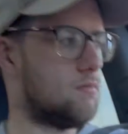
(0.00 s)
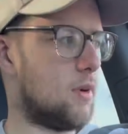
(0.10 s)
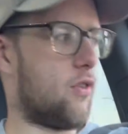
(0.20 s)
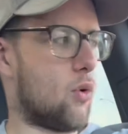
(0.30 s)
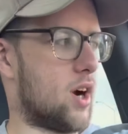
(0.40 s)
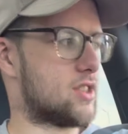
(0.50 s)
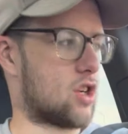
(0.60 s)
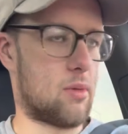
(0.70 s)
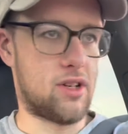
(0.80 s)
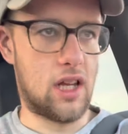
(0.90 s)
before I
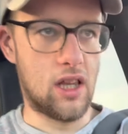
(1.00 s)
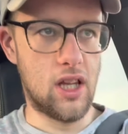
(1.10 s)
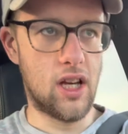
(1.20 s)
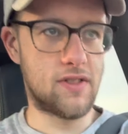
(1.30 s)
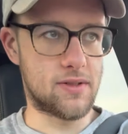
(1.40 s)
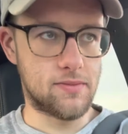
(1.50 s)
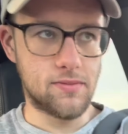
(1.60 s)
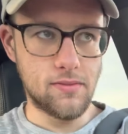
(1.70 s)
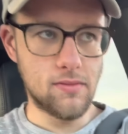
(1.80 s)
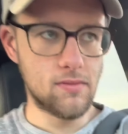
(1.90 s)
start my deadlifts,
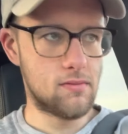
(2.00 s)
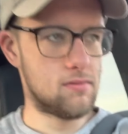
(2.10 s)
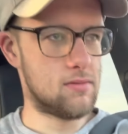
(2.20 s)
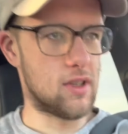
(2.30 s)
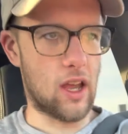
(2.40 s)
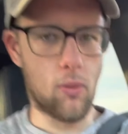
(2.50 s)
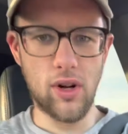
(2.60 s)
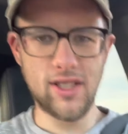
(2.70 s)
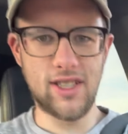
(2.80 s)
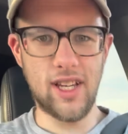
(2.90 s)
like
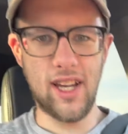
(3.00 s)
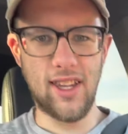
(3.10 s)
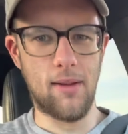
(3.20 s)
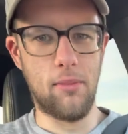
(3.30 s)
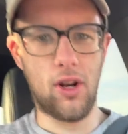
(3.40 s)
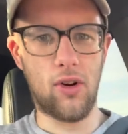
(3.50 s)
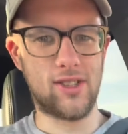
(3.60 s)
one set in the middle,